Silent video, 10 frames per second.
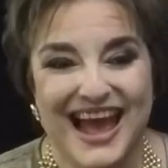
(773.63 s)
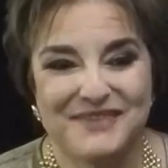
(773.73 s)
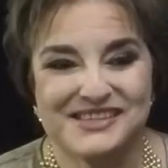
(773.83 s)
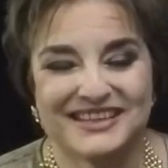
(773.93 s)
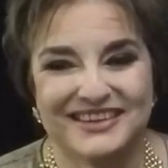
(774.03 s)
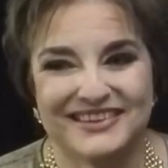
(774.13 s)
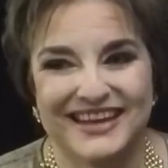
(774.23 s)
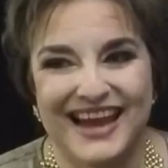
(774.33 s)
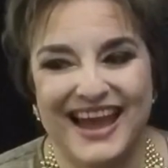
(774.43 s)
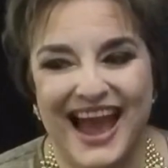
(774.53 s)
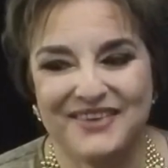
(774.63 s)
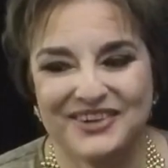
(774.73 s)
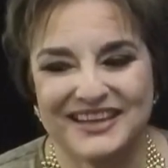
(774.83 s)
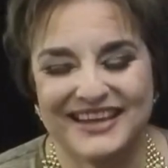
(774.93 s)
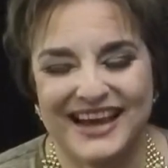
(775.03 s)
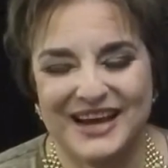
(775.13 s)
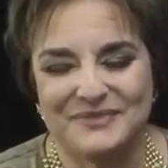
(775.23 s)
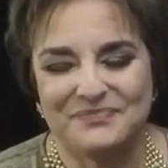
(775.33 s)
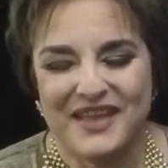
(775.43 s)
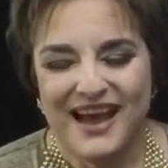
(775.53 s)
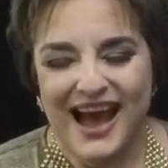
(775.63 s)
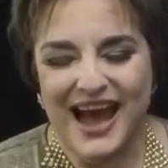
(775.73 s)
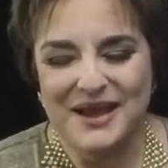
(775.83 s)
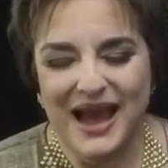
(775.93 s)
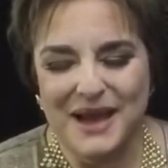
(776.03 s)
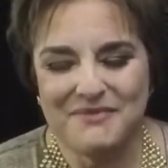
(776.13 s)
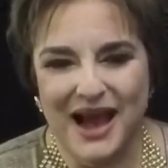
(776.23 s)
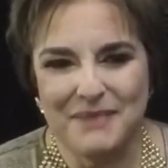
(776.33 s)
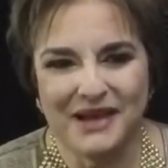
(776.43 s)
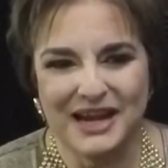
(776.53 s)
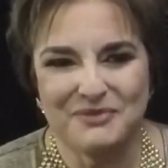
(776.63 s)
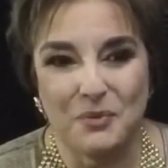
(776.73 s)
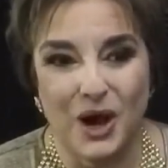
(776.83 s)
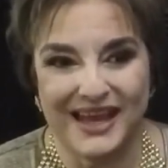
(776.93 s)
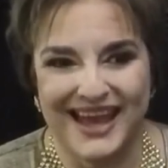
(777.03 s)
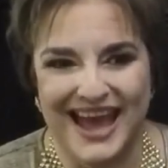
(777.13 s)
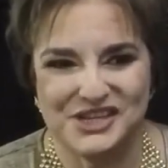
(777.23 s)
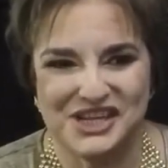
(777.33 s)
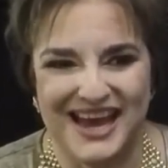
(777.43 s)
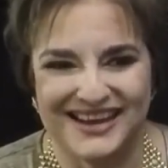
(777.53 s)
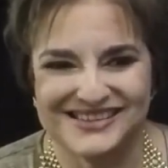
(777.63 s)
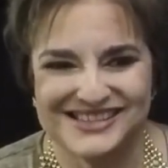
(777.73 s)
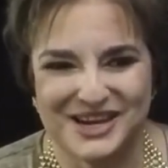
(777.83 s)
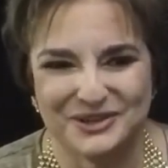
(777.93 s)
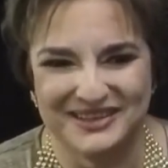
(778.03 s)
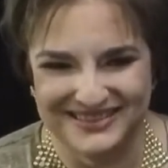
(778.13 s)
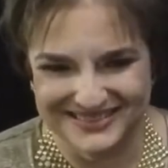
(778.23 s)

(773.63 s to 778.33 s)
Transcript: Absolutely. I really, I'm kind of a walking hashtag. So